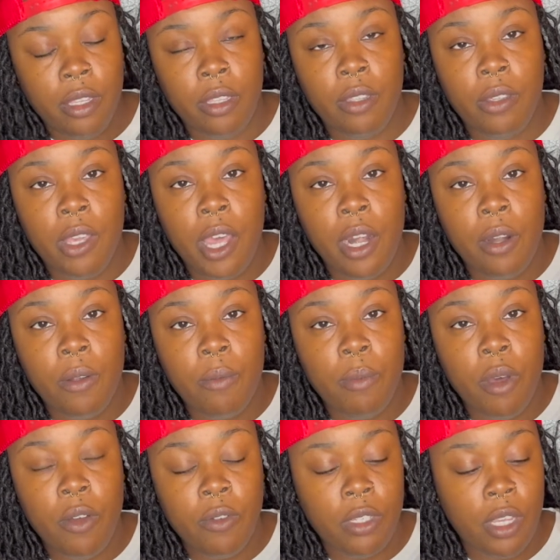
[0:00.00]
You got it on
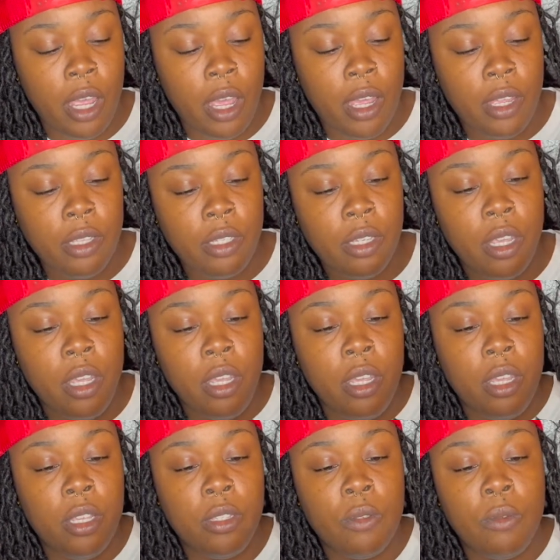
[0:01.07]
both sides,
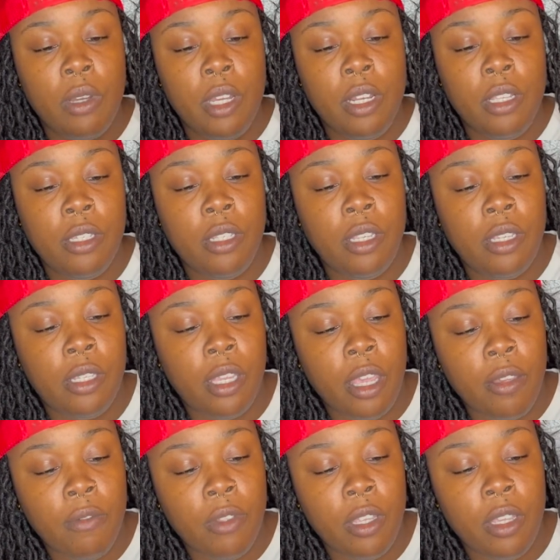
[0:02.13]
as well as the
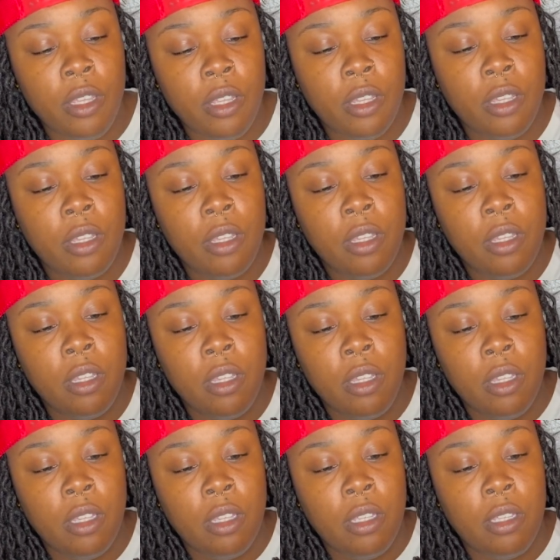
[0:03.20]
safety.
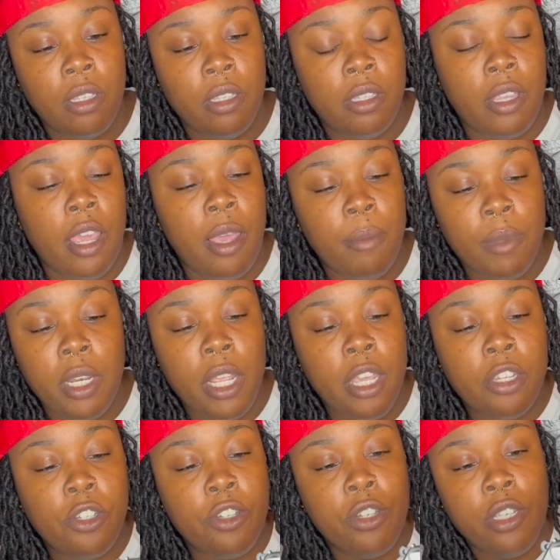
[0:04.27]
It's
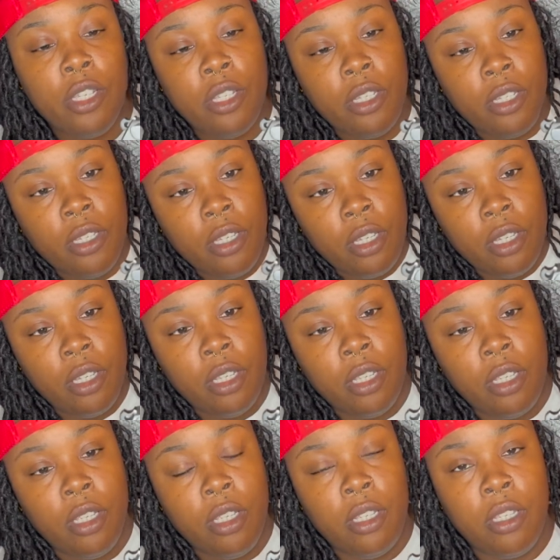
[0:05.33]
ambidextrous,
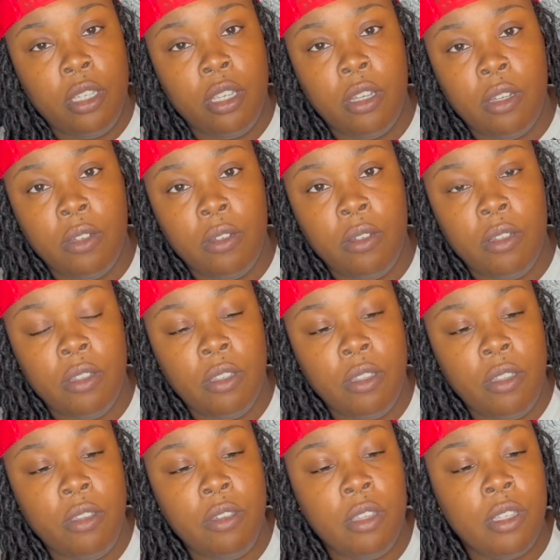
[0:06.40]
so
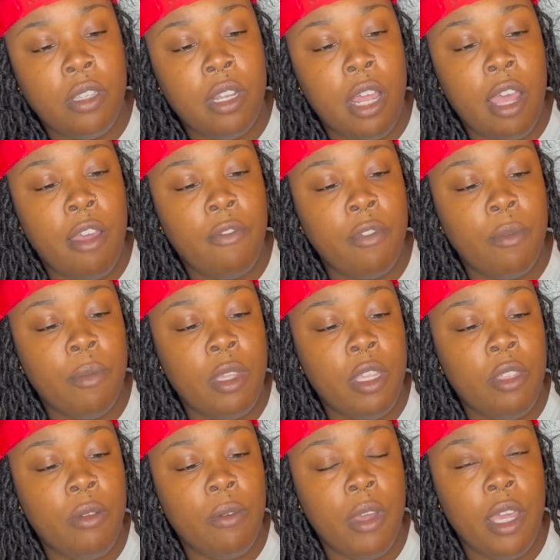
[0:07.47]
you can slide from
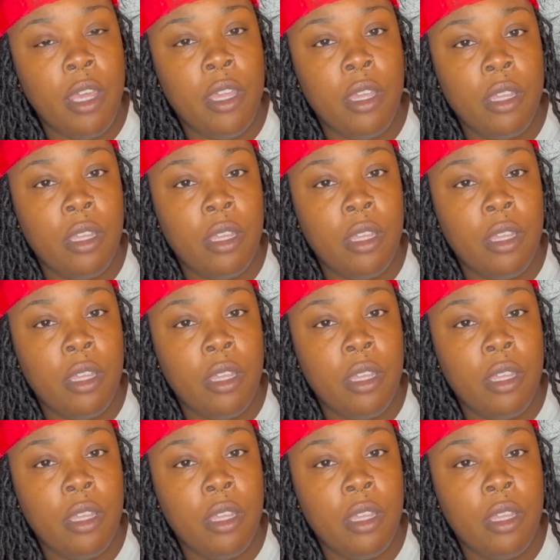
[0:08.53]
either way.